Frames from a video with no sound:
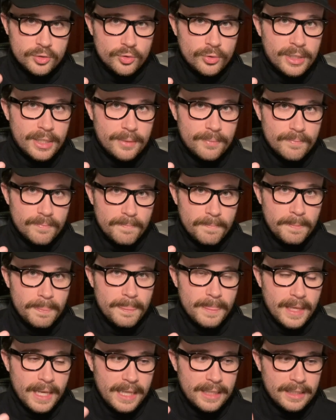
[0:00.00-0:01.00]
dream,
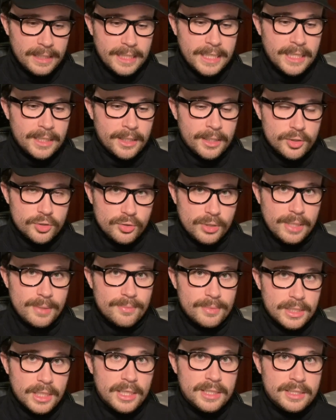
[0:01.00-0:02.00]
and the killing
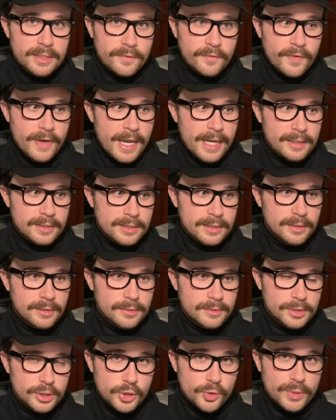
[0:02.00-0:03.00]
dream does, in fact,
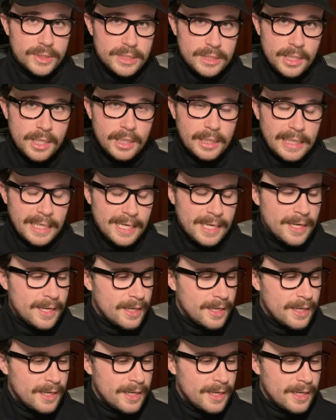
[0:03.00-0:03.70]
do its thing.